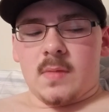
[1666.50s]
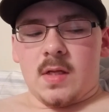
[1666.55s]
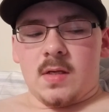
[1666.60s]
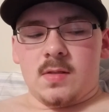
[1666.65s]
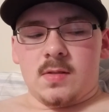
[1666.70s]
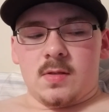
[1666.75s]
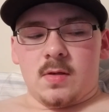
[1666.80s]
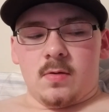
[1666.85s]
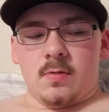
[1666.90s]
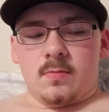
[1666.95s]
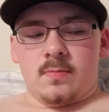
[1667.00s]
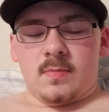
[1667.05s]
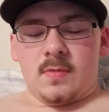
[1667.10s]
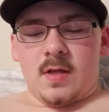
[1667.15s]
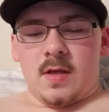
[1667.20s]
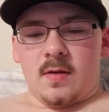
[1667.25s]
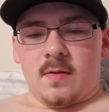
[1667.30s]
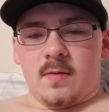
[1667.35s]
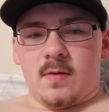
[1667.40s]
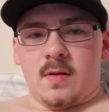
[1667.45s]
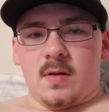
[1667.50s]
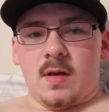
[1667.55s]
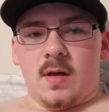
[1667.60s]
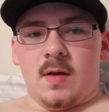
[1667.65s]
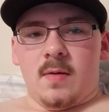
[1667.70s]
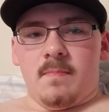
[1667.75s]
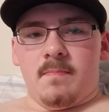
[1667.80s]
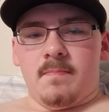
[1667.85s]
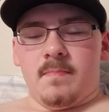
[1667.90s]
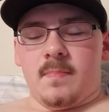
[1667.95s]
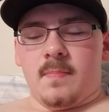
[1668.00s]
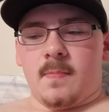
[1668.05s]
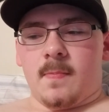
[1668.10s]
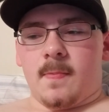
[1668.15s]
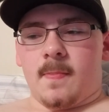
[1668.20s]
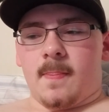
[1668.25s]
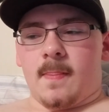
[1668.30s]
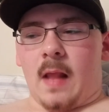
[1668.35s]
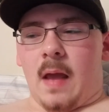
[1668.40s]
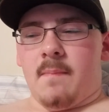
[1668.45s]
So yeah, I'm
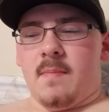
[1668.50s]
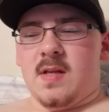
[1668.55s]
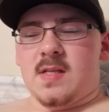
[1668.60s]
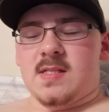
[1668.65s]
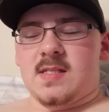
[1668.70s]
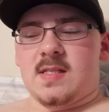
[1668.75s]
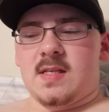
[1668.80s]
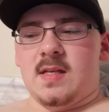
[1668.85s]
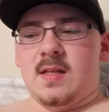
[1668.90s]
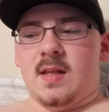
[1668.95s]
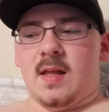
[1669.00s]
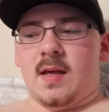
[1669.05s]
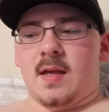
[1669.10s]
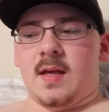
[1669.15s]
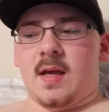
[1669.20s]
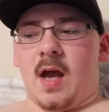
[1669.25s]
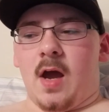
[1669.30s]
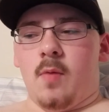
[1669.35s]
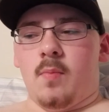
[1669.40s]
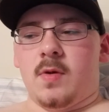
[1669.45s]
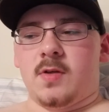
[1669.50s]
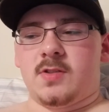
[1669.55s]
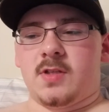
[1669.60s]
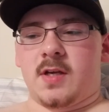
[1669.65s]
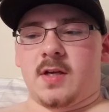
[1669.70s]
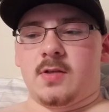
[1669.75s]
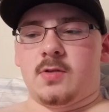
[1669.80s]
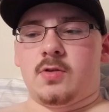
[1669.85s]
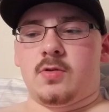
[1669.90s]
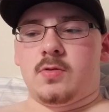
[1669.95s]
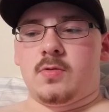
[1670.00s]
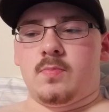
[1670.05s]
gonna see like how much I can